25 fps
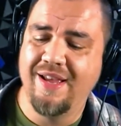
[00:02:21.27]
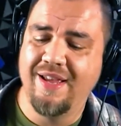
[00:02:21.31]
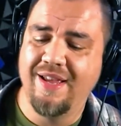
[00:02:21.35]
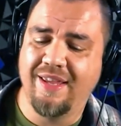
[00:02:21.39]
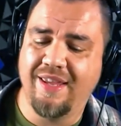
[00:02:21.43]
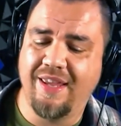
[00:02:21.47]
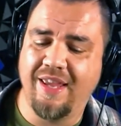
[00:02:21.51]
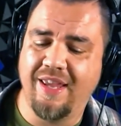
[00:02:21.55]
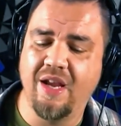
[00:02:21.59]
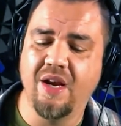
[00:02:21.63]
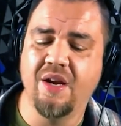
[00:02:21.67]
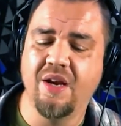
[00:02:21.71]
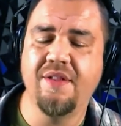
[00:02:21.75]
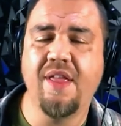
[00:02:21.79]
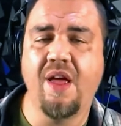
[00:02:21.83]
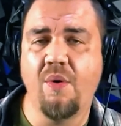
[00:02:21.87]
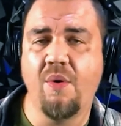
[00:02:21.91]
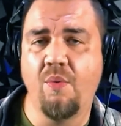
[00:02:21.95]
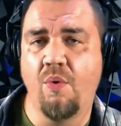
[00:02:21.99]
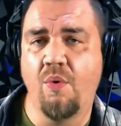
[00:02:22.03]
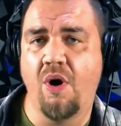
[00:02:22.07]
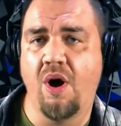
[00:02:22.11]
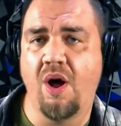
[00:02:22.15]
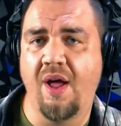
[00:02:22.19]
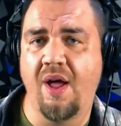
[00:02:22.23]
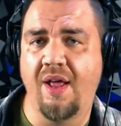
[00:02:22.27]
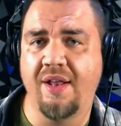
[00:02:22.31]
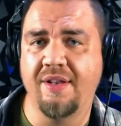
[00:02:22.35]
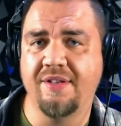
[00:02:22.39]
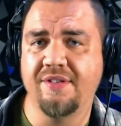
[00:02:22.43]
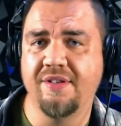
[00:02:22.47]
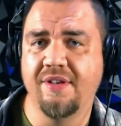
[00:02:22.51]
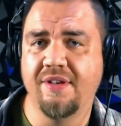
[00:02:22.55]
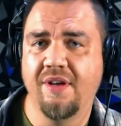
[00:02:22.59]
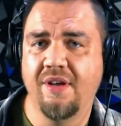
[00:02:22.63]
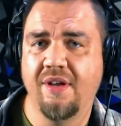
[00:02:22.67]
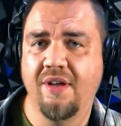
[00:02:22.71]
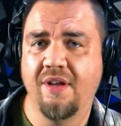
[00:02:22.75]
Here they want
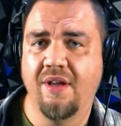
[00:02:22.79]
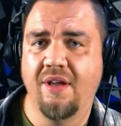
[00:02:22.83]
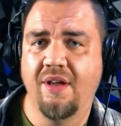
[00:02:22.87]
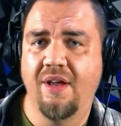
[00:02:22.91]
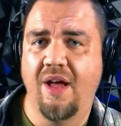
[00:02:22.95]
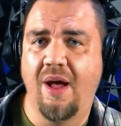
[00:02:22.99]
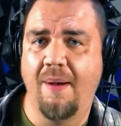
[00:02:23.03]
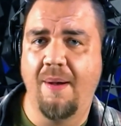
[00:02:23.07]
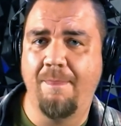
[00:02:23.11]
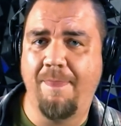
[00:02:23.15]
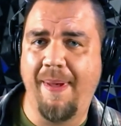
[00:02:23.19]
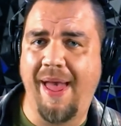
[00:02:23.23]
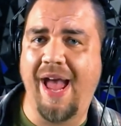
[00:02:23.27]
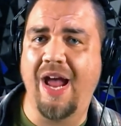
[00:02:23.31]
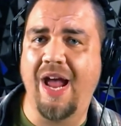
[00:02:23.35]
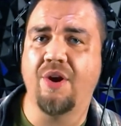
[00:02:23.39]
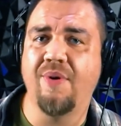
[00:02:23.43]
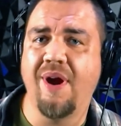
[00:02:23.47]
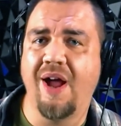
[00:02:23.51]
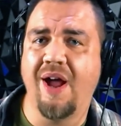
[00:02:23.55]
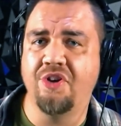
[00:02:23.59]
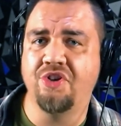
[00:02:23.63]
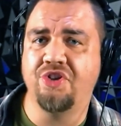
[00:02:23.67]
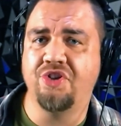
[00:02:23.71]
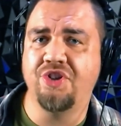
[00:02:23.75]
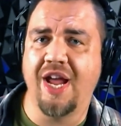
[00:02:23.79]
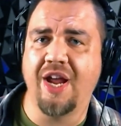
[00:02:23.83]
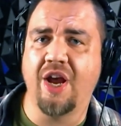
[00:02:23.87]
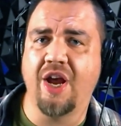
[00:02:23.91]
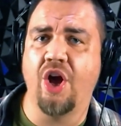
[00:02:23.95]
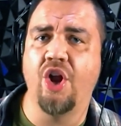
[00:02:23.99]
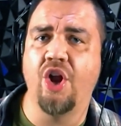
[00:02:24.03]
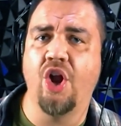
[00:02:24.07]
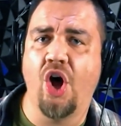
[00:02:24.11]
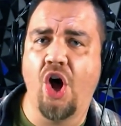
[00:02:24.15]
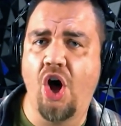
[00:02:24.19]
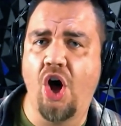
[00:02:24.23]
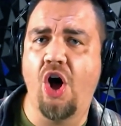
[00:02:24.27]
a background check
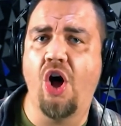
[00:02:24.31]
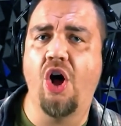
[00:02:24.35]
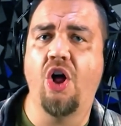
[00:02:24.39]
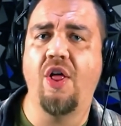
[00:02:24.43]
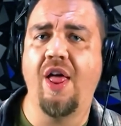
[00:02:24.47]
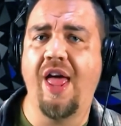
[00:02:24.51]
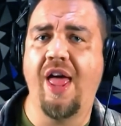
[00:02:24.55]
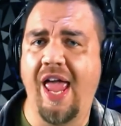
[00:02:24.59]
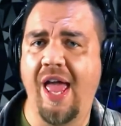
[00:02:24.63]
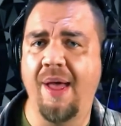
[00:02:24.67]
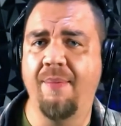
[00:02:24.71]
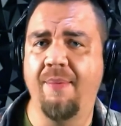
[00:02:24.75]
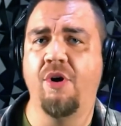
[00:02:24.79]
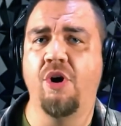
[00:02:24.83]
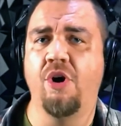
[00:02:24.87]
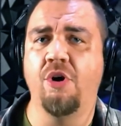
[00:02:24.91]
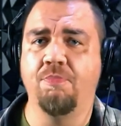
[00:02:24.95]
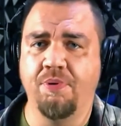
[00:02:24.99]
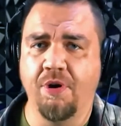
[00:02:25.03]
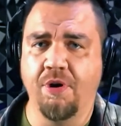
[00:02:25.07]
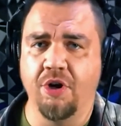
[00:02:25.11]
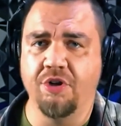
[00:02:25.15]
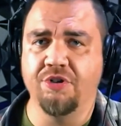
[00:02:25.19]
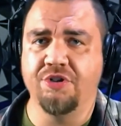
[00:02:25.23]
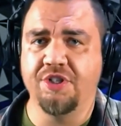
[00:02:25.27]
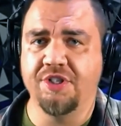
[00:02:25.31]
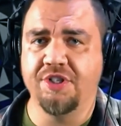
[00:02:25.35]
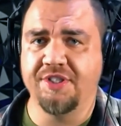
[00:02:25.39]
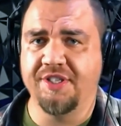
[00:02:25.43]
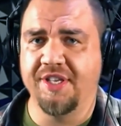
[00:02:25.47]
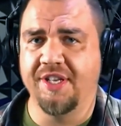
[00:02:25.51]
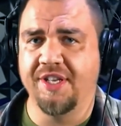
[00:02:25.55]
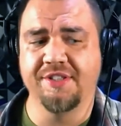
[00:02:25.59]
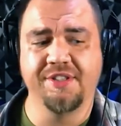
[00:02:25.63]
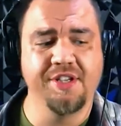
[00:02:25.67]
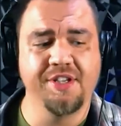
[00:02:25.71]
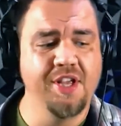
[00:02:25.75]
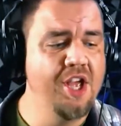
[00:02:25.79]
on all ammo
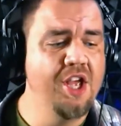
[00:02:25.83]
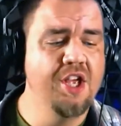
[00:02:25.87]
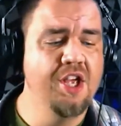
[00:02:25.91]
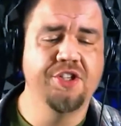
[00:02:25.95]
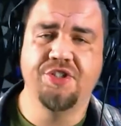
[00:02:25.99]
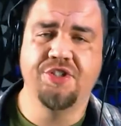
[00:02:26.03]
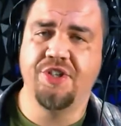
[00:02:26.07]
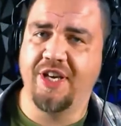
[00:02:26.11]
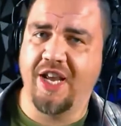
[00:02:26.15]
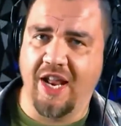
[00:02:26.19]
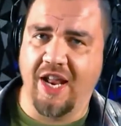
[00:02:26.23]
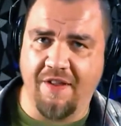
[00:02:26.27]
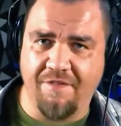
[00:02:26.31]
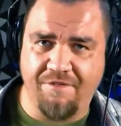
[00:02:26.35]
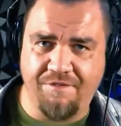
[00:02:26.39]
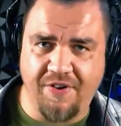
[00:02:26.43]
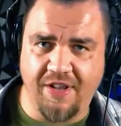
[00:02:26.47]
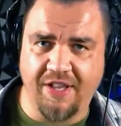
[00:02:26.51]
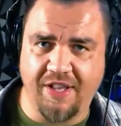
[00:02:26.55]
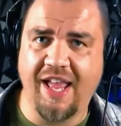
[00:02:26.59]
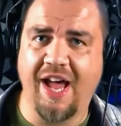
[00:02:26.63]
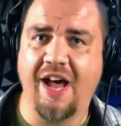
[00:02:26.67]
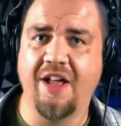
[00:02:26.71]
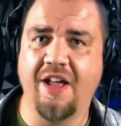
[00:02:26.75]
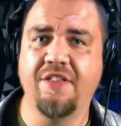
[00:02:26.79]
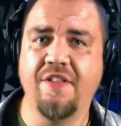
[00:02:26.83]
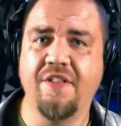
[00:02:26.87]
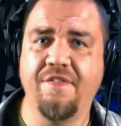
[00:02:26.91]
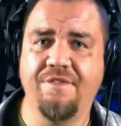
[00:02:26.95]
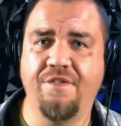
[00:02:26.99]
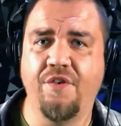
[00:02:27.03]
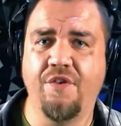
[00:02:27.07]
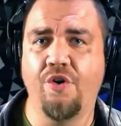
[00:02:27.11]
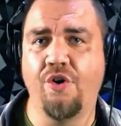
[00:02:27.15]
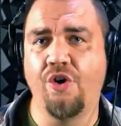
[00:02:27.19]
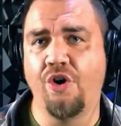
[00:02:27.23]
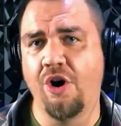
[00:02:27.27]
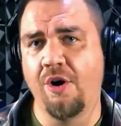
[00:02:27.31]
purchases. So you got to fill out the
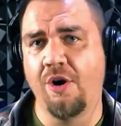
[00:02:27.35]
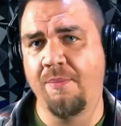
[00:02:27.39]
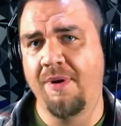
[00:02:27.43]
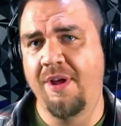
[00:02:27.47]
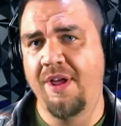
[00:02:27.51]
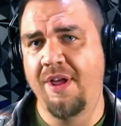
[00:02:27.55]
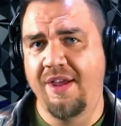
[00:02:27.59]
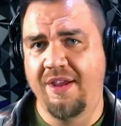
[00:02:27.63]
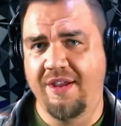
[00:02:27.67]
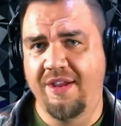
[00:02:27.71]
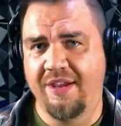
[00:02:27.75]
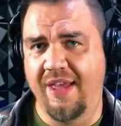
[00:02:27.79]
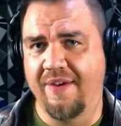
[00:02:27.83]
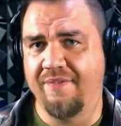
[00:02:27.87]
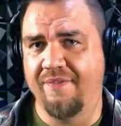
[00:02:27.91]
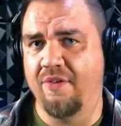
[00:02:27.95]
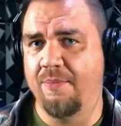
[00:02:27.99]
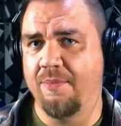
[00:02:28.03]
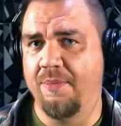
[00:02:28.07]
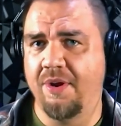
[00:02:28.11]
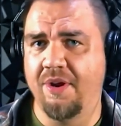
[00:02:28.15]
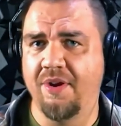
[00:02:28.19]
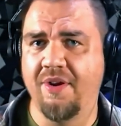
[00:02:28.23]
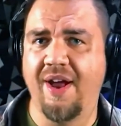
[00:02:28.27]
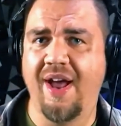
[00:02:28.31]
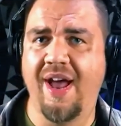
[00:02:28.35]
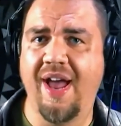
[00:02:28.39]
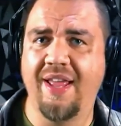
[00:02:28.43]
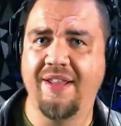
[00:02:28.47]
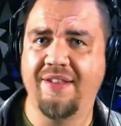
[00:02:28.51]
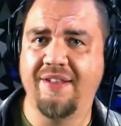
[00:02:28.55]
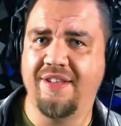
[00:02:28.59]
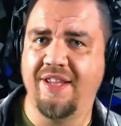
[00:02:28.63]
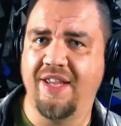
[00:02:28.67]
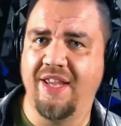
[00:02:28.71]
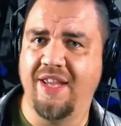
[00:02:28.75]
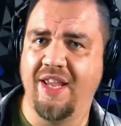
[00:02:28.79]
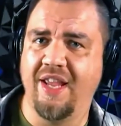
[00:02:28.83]
form, give them your
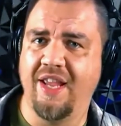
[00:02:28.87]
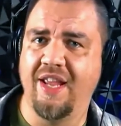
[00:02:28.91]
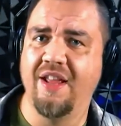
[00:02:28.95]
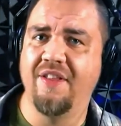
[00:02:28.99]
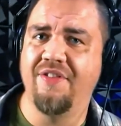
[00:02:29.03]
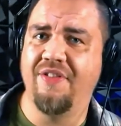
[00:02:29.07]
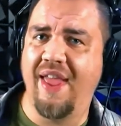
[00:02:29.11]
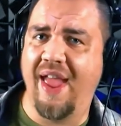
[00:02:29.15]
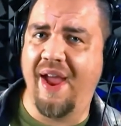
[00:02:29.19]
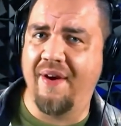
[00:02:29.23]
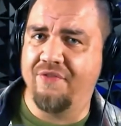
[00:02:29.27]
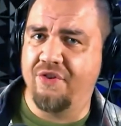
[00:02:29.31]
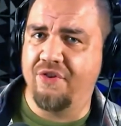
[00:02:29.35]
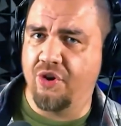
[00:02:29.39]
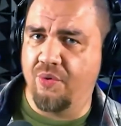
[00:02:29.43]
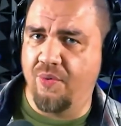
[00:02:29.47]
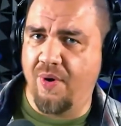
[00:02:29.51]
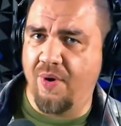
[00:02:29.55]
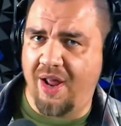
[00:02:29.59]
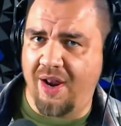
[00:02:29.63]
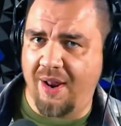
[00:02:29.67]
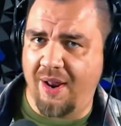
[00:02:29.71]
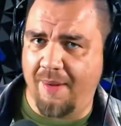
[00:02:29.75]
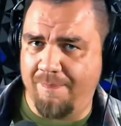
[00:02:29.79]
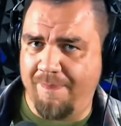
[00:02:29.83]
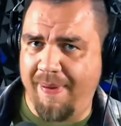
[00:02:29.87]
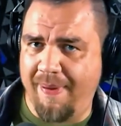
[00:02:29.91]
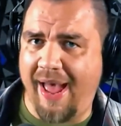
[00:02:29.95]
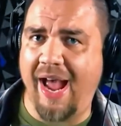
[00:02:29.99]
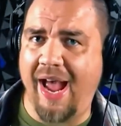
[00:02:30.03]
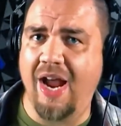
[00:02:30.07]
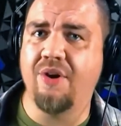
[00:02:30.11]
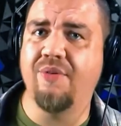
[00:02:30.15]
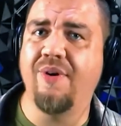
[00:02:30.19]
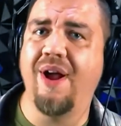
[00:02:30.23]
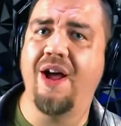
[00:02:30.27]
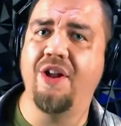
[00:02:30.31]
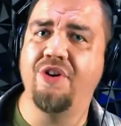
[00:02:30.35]
ID. They have to run a
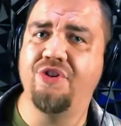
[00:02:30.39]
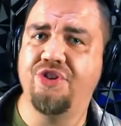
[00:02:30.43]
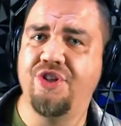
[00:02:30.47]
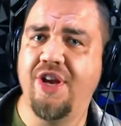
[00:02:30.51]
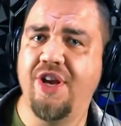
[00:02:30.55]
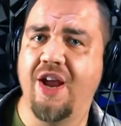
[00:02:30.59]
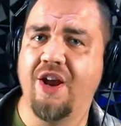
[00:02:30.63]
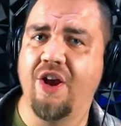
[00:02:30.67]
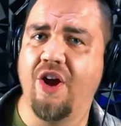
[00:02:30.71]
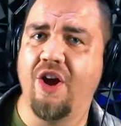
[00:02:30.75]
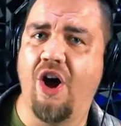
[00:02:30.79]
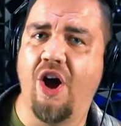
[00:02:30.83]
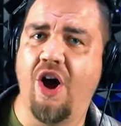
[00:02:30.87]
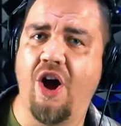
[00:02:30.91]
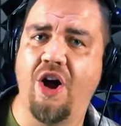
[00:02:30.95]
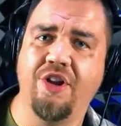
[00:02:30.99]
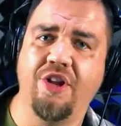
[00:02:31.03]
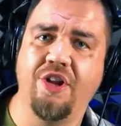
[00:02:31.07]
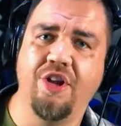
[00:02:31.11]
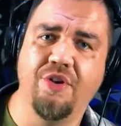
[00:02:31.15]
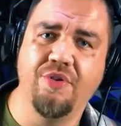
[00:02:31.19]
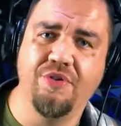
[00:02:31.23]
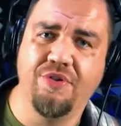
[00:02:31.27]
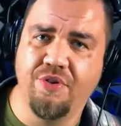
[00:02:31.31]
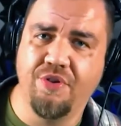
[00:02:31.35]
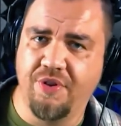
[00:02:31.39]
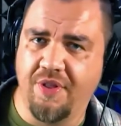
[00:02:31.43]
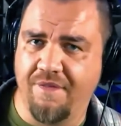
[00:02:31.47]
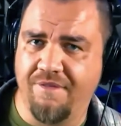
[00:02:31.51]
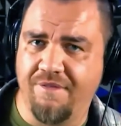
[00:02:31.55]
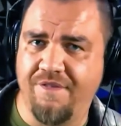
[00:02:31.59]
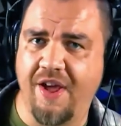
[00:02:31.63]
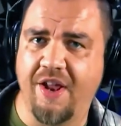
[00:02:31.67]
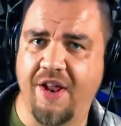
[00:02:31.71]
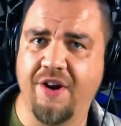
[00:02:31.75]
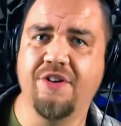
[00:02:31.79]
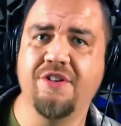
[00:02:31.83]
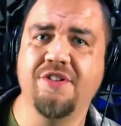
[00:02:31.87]
background check on you through the
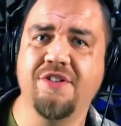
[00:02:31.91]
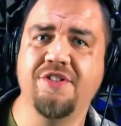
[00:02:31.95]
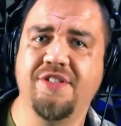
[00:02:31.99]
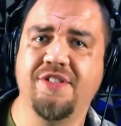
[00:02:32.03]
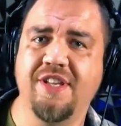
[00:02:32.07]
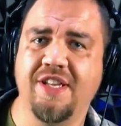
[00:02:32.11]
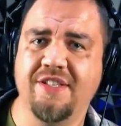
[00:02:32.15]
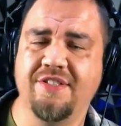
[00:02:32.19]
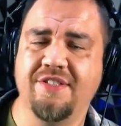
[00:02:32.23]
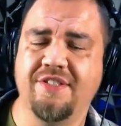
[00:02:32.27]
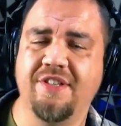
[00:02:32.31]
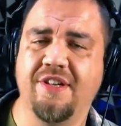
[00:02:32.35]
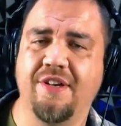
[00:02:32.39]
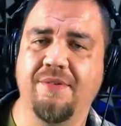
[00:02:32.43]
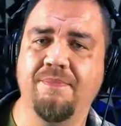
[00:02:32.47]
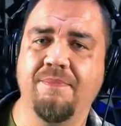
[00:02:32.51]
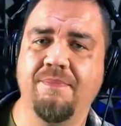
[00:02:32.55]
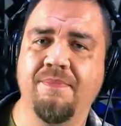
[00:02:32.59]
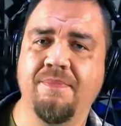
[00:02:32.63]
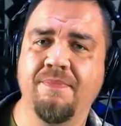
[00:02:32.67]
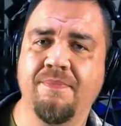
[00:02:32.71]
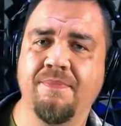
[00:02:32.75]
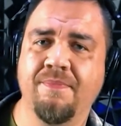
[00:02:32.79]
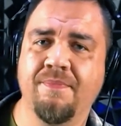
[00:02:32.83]
federal system.